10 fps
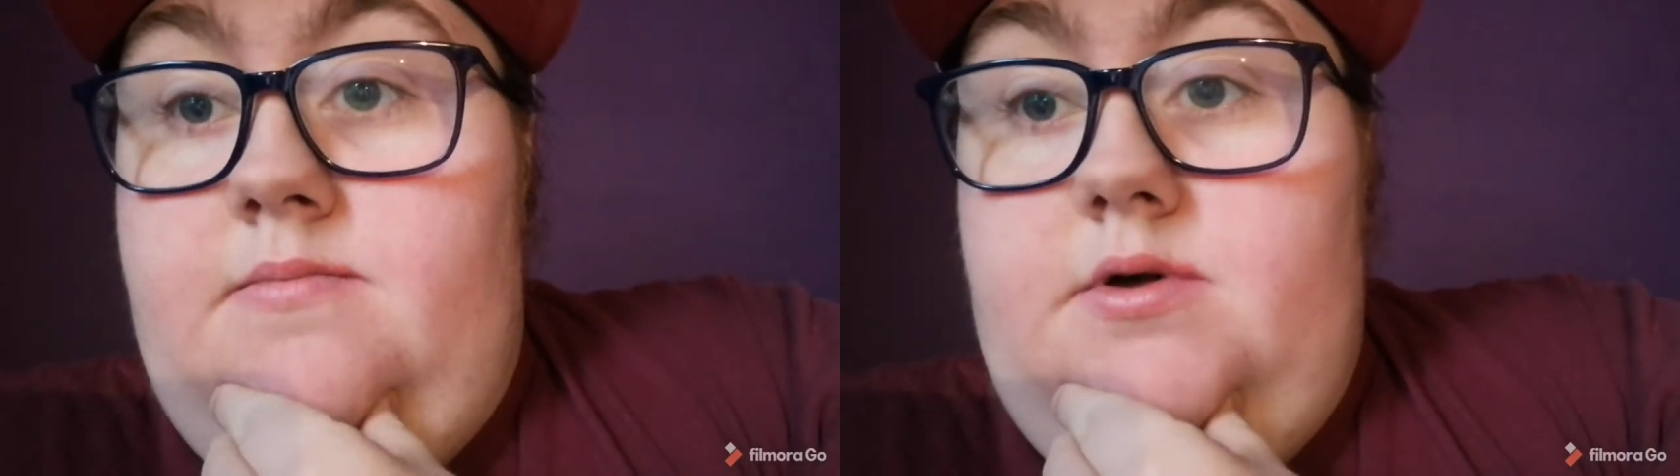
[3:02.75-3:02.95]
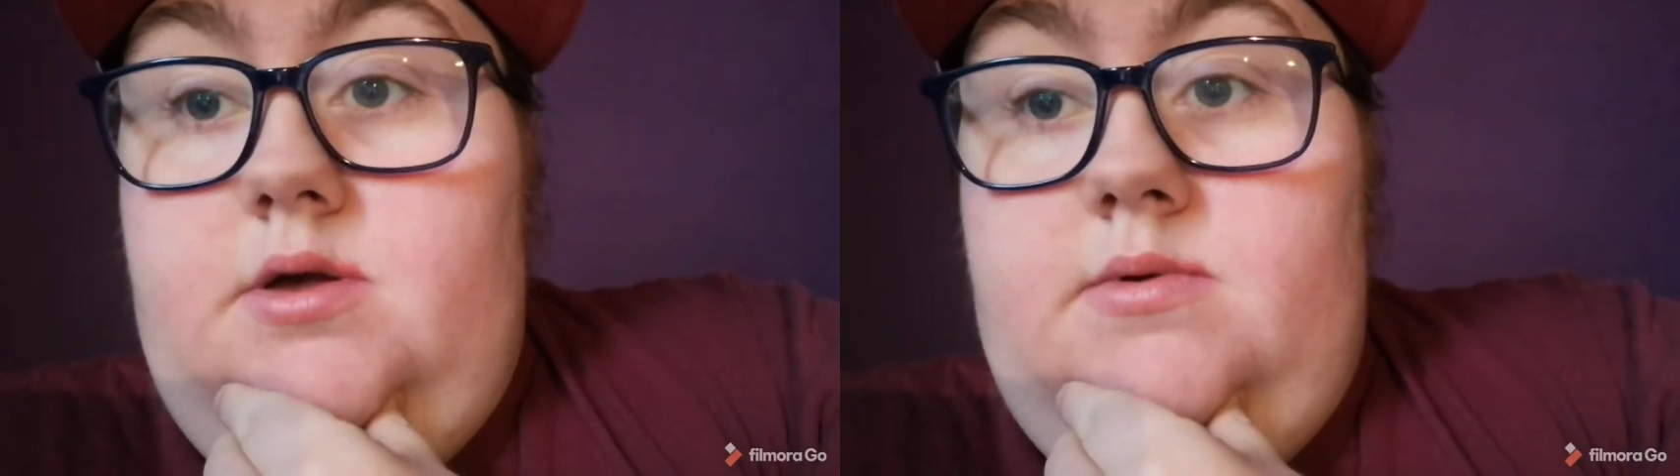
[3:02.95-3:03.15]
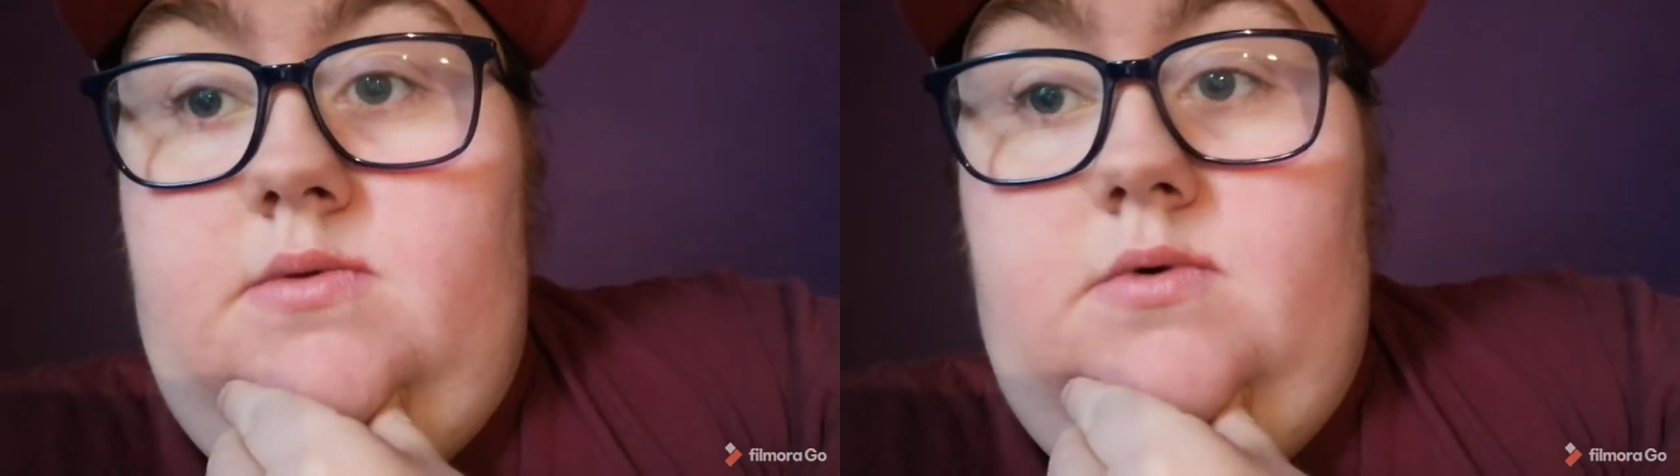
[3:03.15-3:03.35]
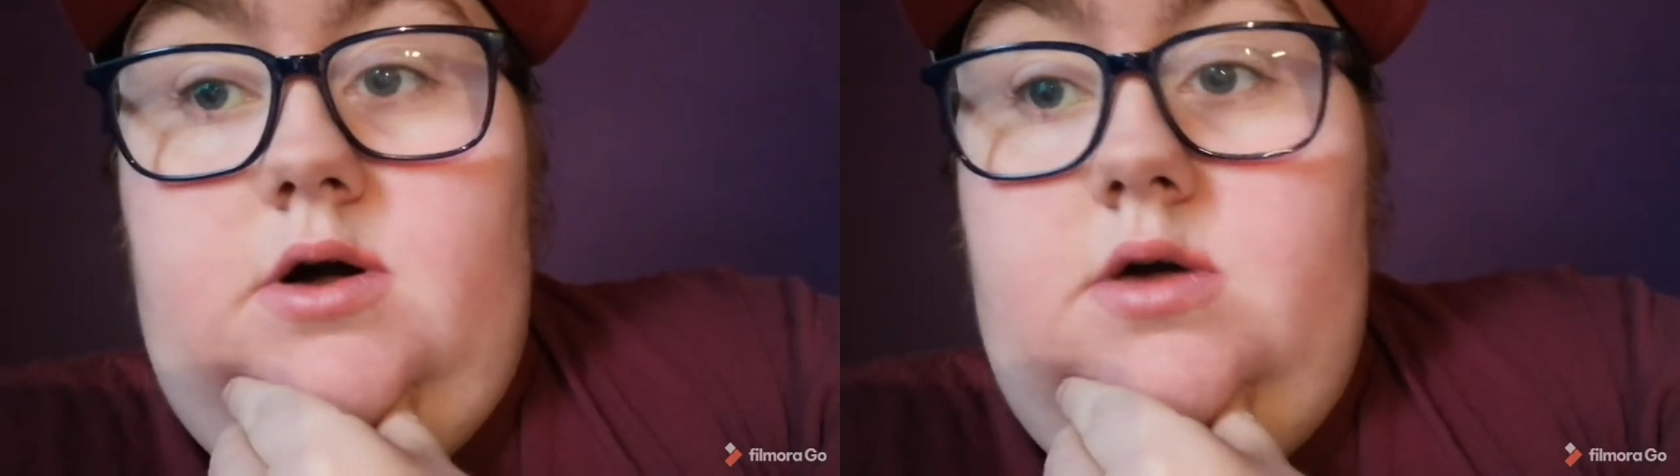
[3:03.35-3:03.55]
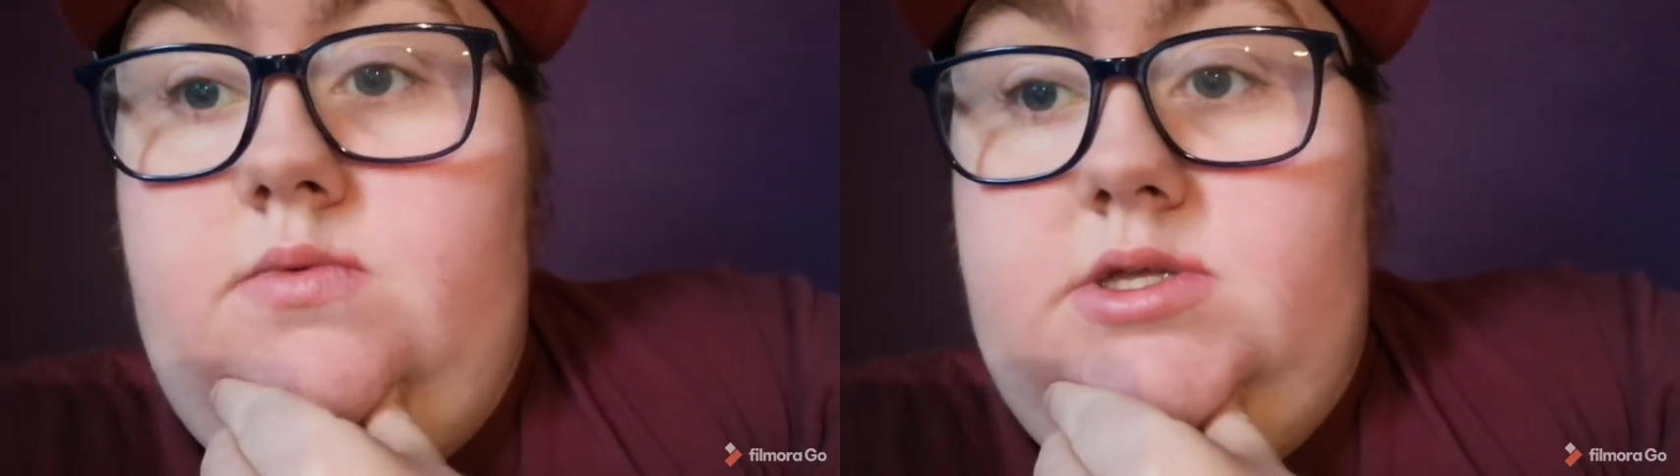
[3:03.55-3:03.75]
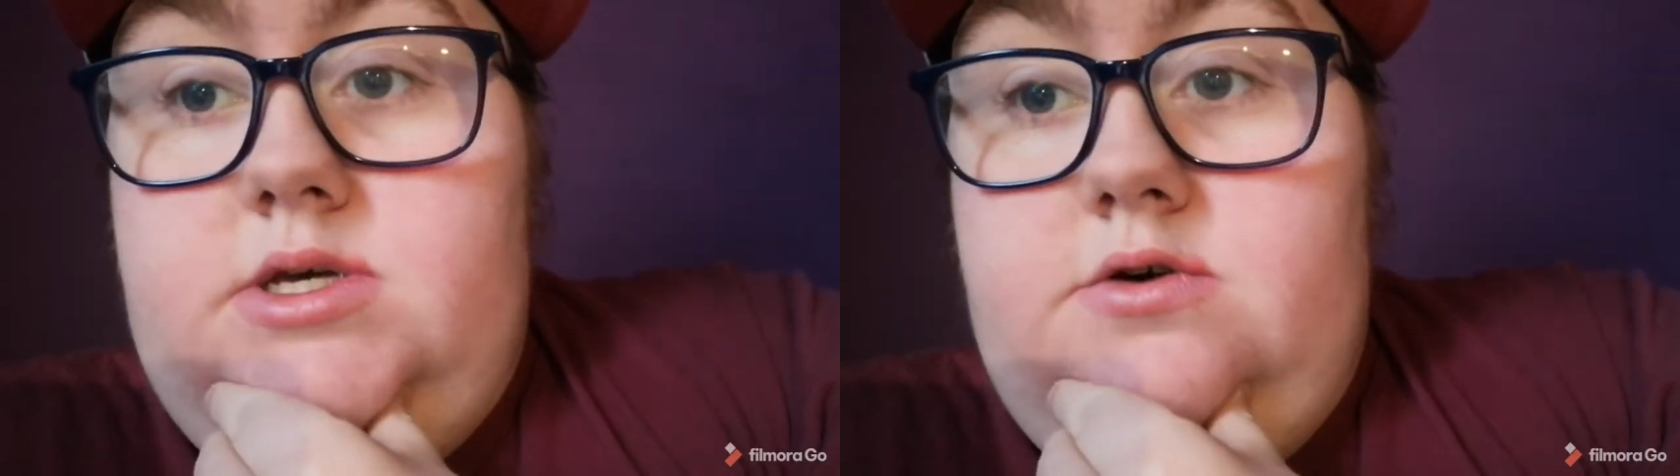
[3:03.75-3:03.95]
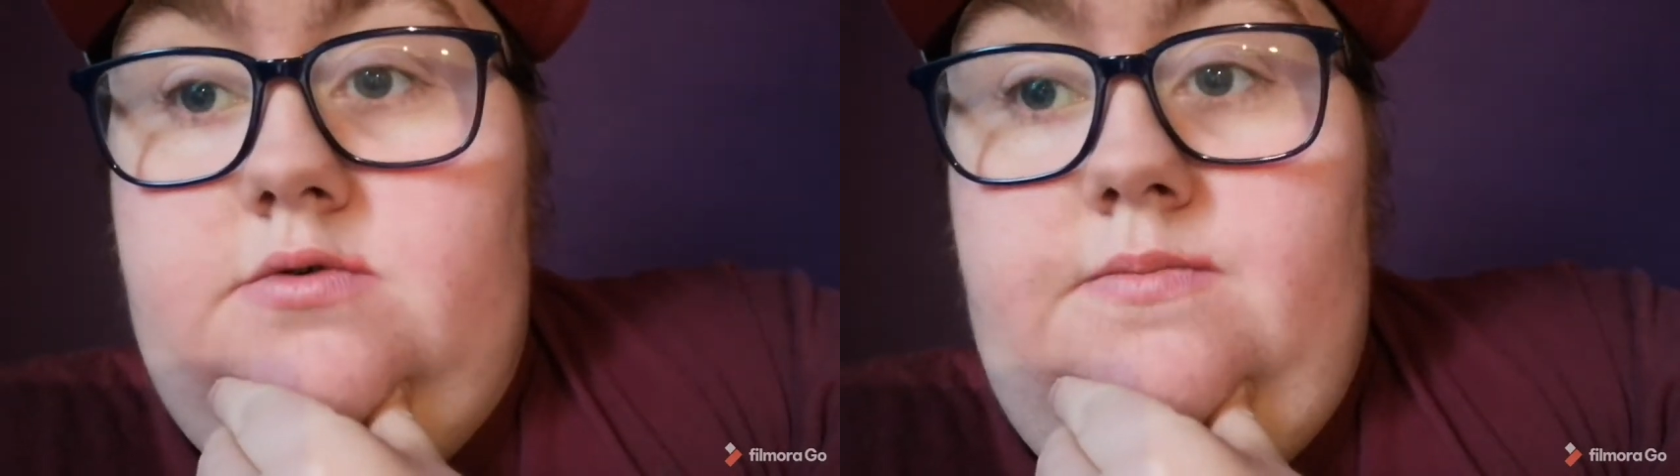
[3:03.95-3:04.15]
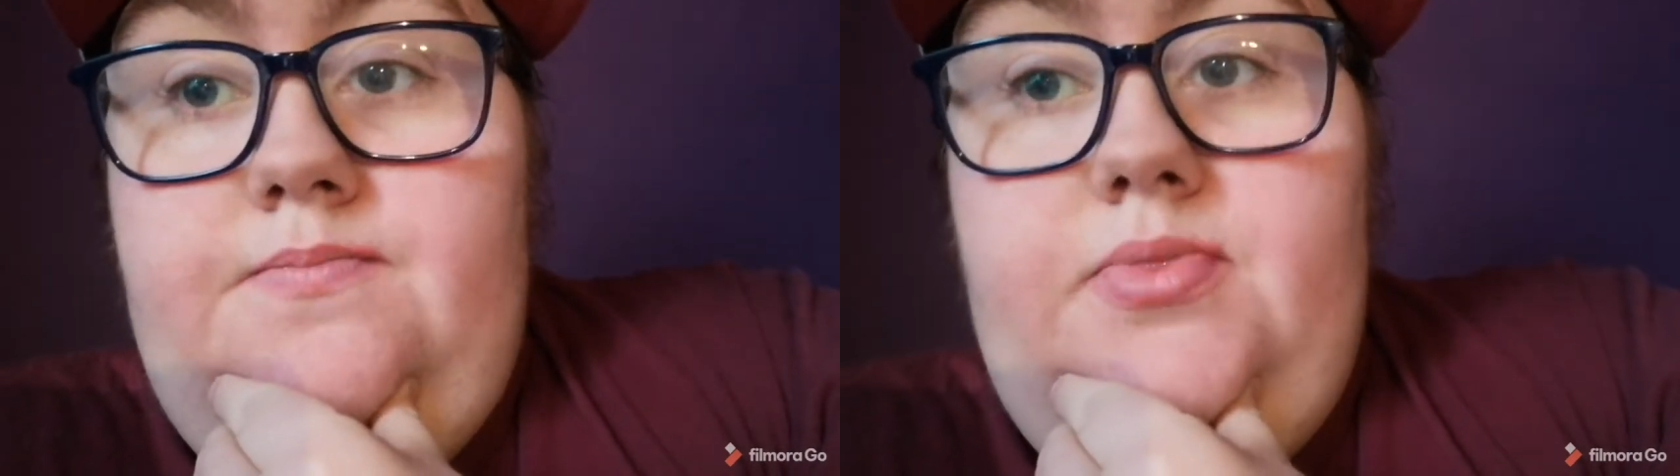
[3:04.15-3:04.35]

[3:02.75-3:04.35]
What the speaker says: but, I mean, what can we do?